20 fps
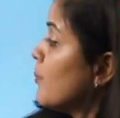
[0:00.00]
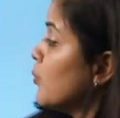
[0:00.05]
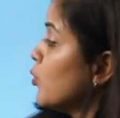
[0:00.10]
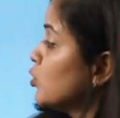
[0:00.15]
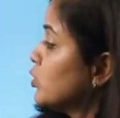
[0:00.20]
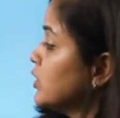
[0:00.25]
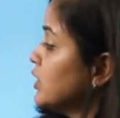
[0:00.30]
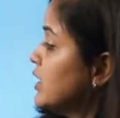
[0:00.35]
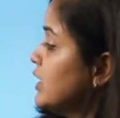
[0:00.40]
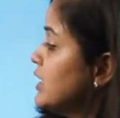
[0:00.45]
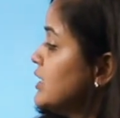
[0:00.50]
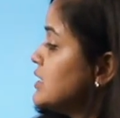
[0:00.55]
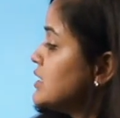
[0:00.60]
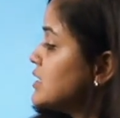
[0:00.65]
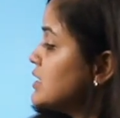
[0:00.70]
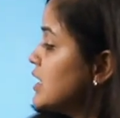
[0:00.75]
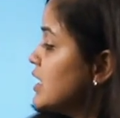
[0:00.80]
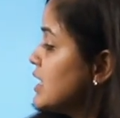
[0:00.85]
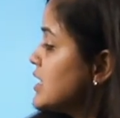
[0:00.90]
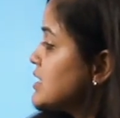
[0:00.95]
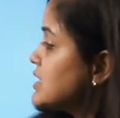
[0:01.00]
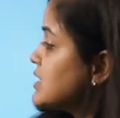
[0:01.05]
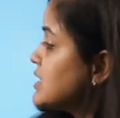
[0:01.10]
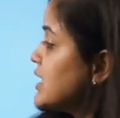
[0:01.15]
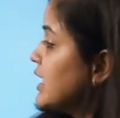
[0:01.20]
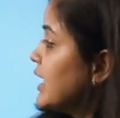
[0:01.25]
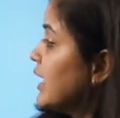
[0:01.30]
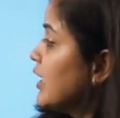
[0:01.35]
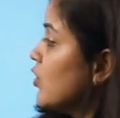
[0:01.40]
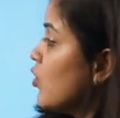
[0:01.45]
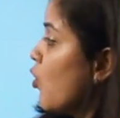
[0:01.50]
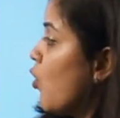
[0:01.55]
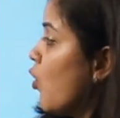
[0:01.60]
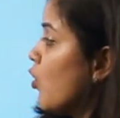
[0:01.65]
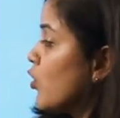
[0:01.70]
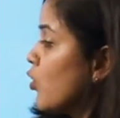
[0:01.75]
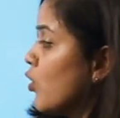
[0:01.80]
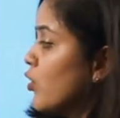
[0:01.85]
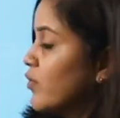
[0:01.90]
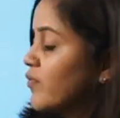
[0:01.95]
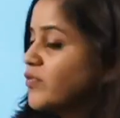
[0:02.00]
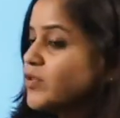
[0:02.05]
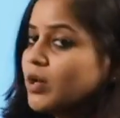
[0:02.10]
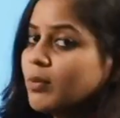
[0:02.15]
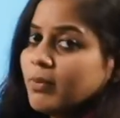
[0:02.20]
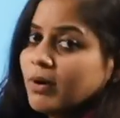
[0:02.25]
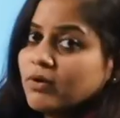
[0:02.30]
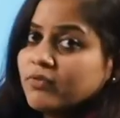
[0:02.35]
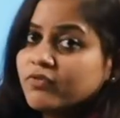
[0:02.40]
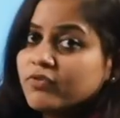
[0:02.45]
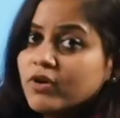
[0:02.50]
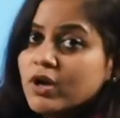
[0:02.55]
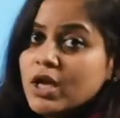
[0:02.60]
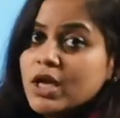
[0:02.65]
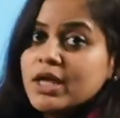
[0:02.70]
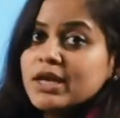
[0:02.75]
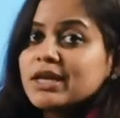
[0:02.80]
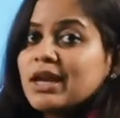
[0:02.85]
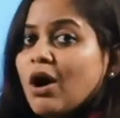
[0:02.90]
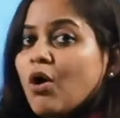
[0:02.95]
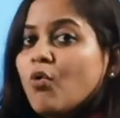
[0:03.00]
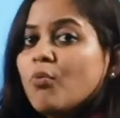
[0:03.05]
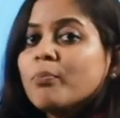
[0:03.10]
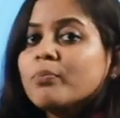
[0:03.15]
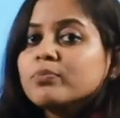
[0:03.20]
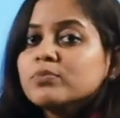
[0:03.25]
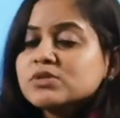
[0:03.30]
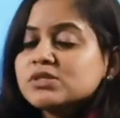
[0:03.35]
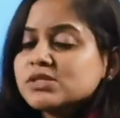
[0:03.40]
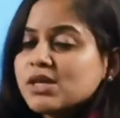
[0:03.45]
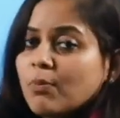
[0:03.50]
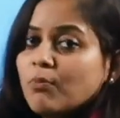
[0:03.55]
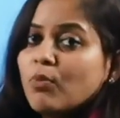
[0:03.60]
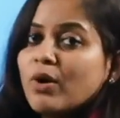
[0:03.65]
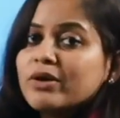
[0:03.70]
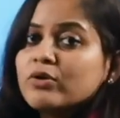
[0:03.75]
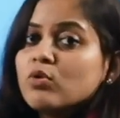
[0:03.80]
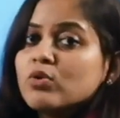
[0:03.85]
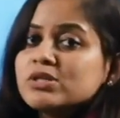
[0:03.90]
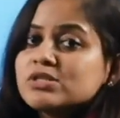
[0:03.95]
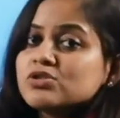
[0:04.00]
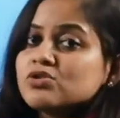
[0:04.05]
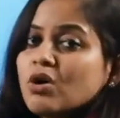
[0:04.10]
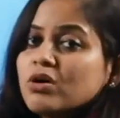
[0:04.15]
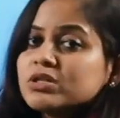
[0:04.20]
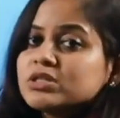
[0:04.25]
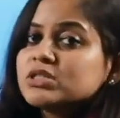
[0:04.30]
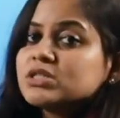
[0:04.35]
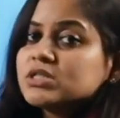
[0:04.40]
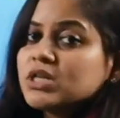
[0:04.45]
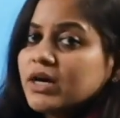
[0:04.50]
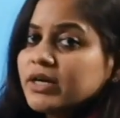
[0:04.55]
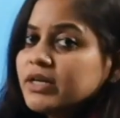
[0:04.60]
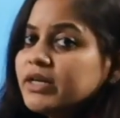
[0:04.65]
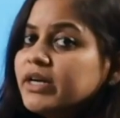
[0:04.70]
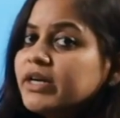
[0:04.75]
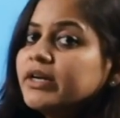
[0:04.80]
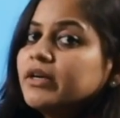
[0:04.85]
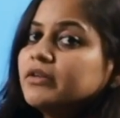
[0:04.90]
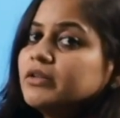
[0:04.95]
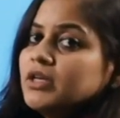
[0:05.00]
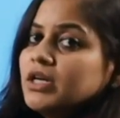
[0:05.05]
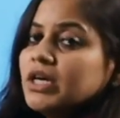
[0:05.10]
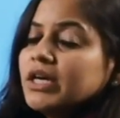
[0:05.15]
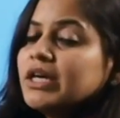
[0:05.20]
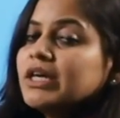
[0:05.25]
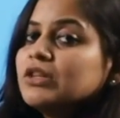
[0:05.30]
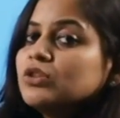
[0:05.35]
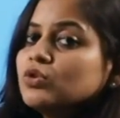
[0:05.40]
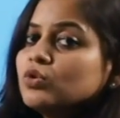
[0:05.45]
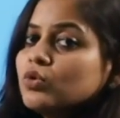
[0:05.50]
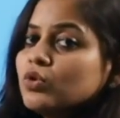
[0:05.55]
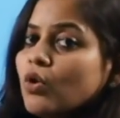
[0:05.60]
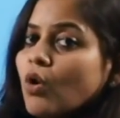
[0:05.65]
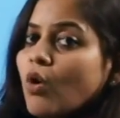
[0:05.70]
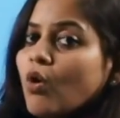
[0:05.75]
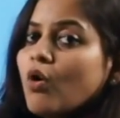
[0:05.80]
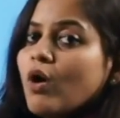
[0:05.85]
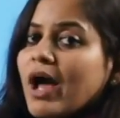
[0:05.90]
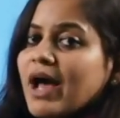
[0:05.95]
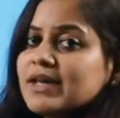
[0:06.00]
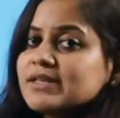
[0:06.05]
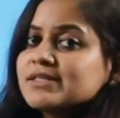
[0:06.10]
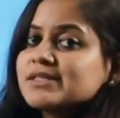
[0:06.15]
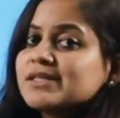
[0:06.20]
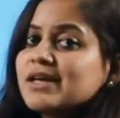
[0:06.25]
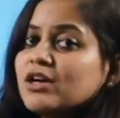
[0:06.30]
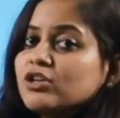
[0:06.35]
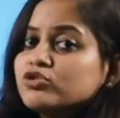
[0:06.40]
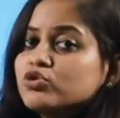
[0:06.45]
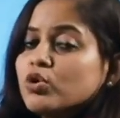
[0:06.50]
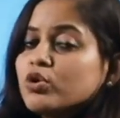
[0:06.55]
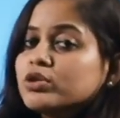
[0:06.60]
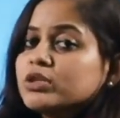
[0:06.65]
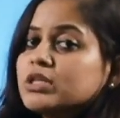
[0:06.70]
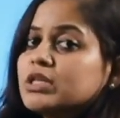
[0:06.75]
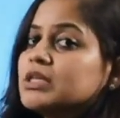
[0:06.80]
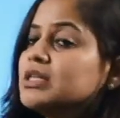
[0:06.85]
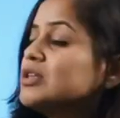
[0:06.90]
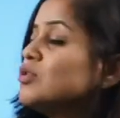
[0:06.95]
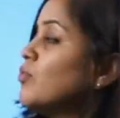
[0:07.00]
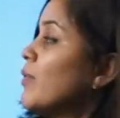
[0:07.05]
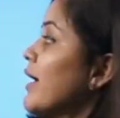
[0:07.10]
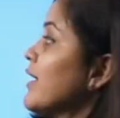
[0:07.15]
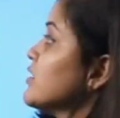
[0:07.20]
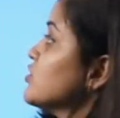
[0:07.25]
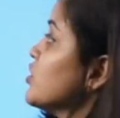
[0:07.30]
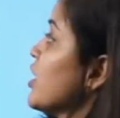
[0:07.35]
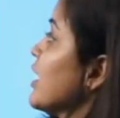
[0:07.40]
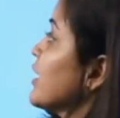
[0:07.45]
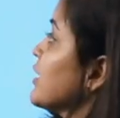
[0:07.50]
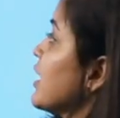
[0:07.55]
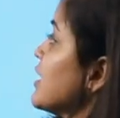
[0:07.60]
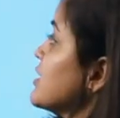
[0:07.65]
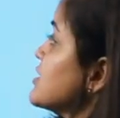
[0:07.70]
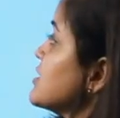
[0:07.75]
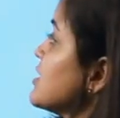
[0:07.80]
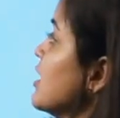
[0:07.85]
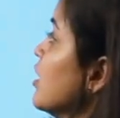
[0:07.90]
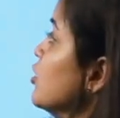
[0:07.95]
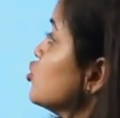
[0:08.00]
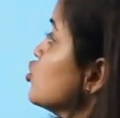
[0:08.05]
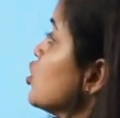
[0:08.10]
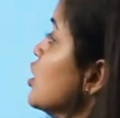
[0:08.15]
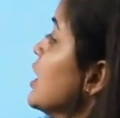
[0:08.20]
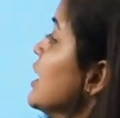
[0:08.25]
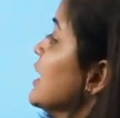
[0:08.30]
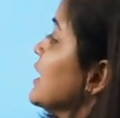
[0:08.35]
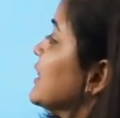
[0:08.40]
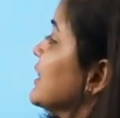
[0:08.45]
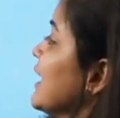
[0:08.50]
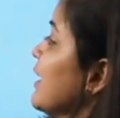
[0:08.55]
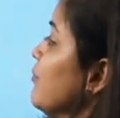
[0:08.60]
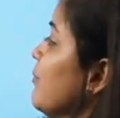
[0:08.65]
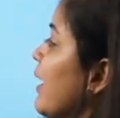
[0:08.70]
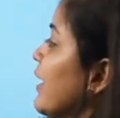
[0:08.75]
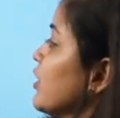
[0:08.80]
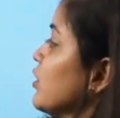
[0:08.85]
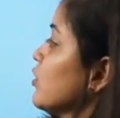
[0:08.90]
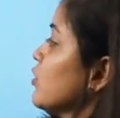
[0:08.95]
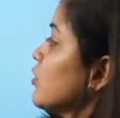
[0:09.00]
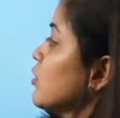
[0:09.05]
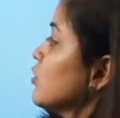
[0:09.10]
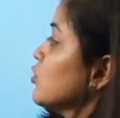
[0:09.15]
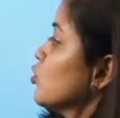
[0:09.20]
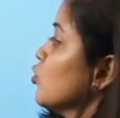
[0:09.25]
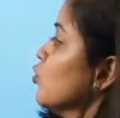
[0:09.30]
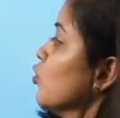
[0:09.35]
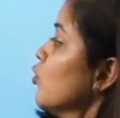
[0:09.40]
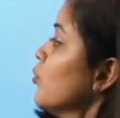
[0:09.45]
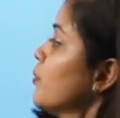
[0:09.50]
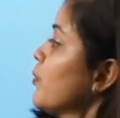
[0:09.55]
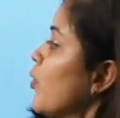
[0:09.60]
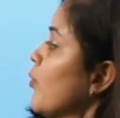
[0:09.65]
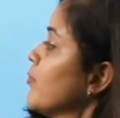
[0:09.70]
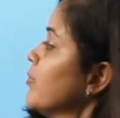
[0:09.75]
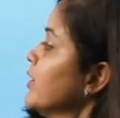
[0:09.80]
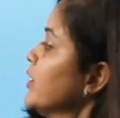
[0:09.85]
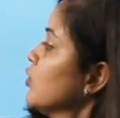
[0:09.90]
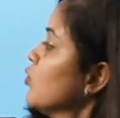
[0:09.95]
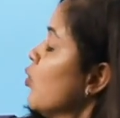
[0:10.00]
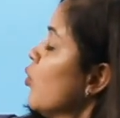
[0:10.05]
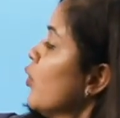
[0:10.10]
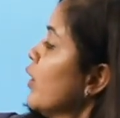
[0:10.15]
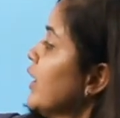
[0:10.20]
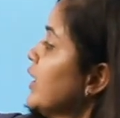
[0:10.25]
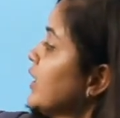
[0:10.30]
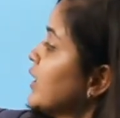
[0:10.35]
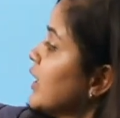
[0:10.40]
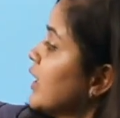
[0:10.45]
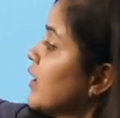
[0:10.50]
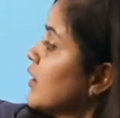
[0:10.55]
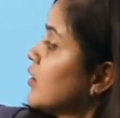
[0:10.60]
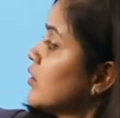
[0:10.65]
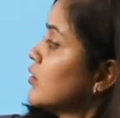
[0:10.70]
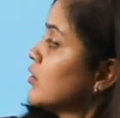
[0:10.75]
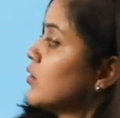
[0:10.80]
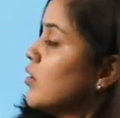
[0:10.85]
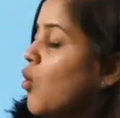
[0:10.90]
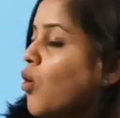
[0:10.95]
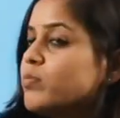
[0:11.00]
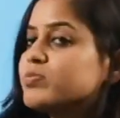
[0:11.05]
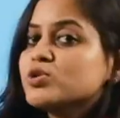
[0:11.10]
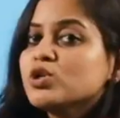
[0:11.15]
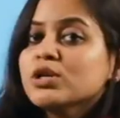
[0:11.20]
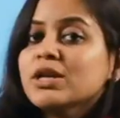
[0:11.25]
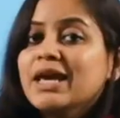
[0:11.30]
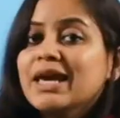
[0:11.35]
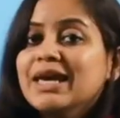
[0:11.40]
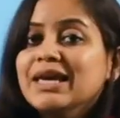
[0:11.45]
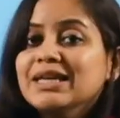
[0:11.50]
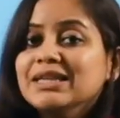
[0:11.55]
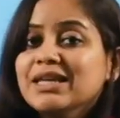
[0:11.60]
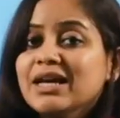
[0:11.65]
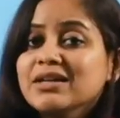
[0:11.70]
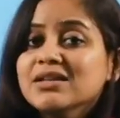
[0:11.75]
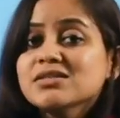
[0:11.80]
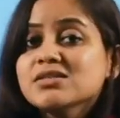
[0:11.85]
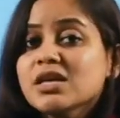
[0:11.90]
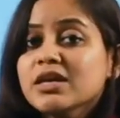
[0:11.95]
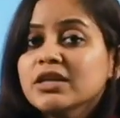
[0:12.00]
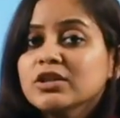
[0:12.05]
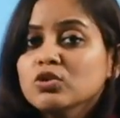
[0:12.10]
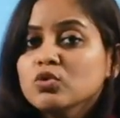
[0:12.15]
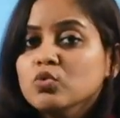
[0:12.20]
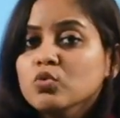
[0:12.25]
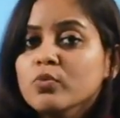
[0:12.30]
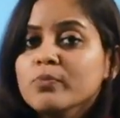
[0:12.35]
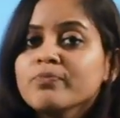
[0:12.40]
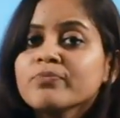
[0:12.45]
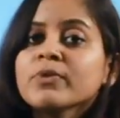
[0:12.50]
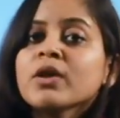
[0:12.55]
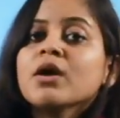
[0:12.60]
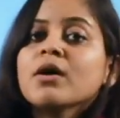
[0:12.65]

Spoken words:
Buddhist, Sikh or all of the above. Now, someone who has not studied Hindu law as such or the Hindu Marriage Act as such, they might, probably go and tick option A, that is Hindu.